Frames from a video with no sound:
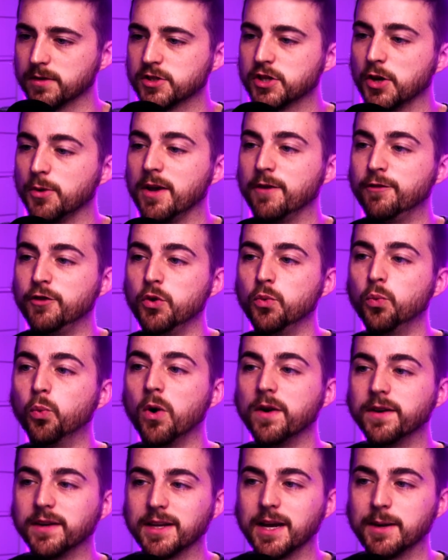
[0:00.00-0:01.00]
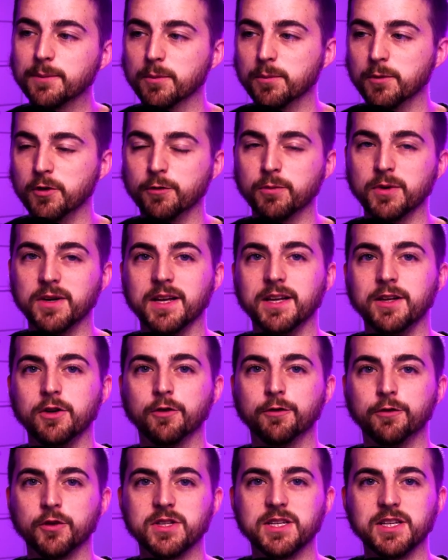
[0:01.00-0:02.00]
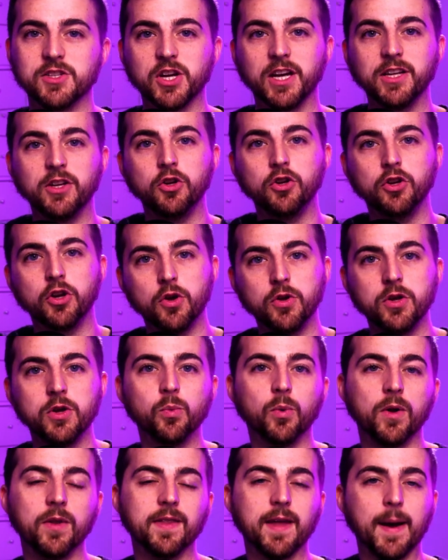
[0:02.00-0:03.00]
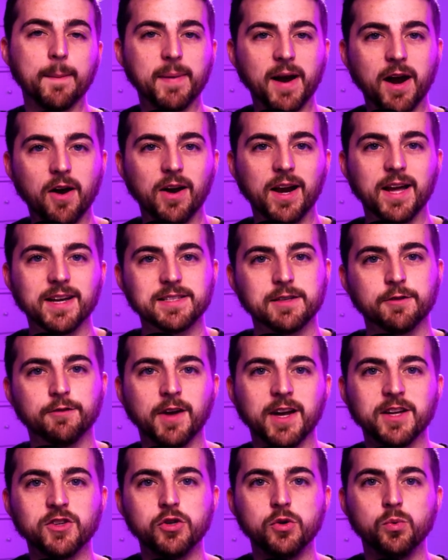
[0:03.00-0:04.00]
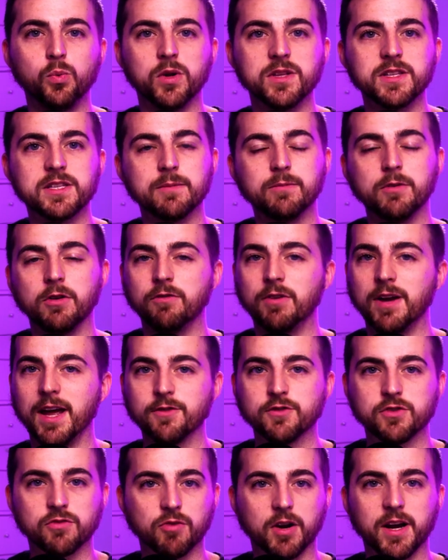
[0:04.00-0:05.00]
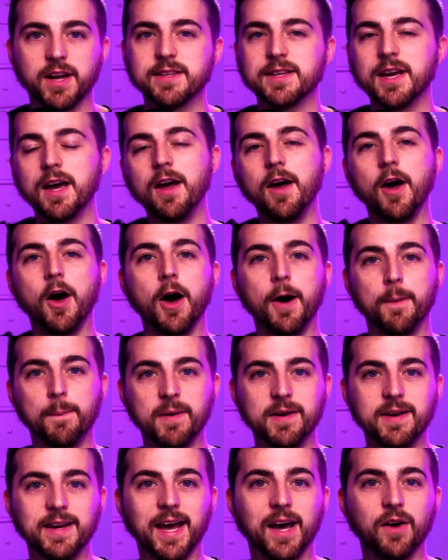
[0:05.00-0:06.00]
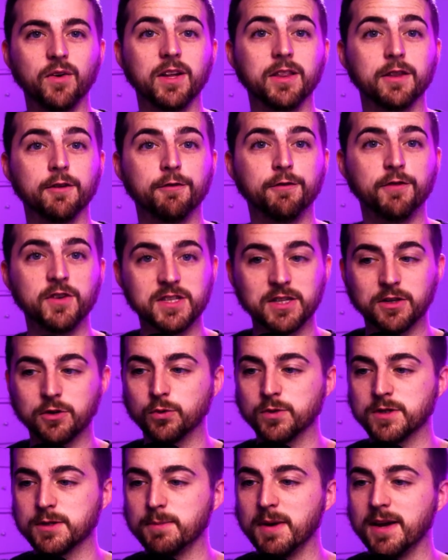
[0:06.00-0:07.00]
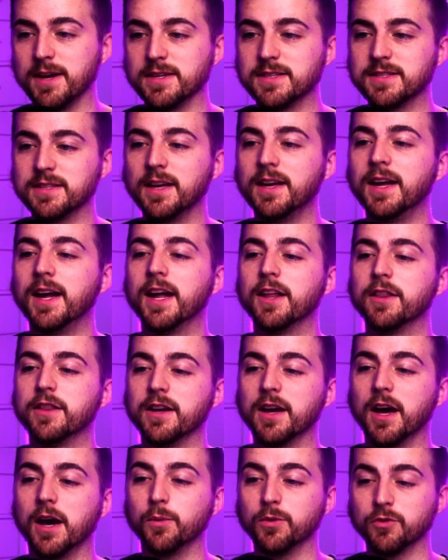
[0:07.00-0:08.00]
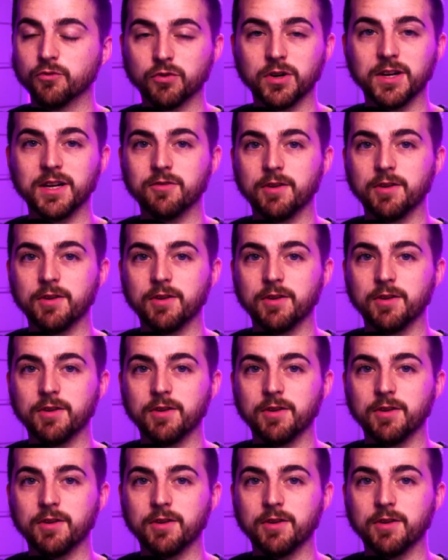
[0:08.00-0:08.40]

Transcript: So if you want camera movement in your footage and you know you want that parallax effect, you want to move left to right, up and down in the physical space, then I would really